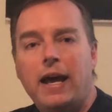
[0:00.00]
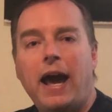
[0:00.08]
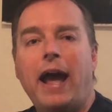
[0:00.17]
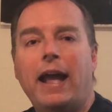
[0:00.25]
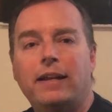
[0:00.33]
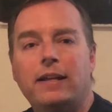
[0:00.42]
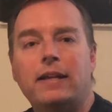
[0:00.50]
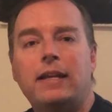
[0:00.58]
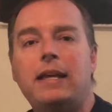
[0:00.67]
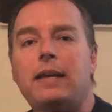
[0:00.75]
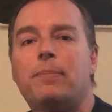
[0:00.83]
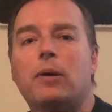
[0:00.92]
and
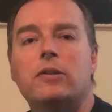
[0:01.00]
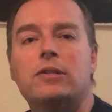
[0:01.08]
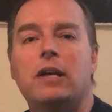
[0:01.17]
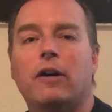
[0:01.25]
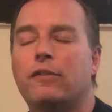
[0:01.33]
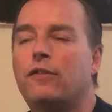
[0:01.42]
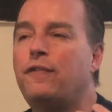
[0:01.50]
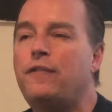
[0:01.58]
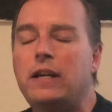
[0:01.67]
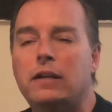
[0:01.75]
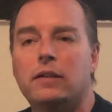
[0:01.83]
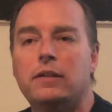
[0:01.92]
keep ourselves
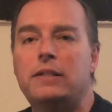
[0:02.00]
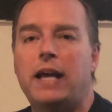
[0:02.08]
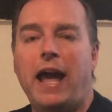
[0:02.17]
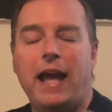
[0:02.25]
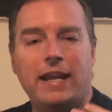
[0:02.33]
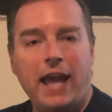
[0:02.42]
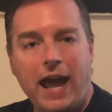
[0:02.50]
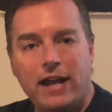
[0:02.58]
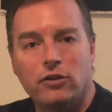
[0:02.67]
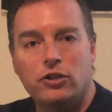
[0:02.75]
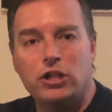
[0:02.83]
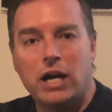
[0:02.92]
filled and
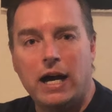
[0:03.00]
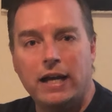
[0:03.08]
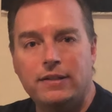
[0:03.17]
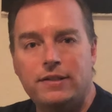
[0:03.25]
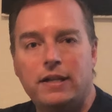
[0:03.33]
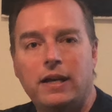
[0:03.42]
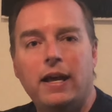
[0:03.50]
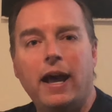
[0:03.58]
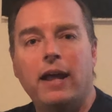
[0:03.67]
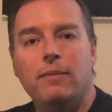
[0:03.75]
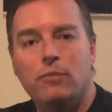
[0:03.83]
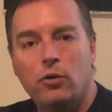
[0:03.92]
energized
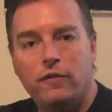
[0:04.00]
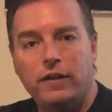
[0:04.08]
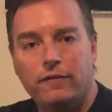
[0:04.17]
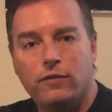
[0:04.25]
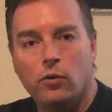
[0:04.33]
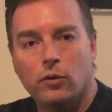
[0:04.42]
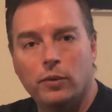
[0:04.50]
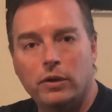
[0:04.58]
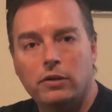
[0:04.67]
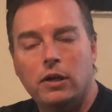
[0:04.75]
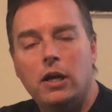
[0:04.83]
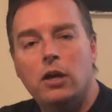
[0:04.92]
and moving forward.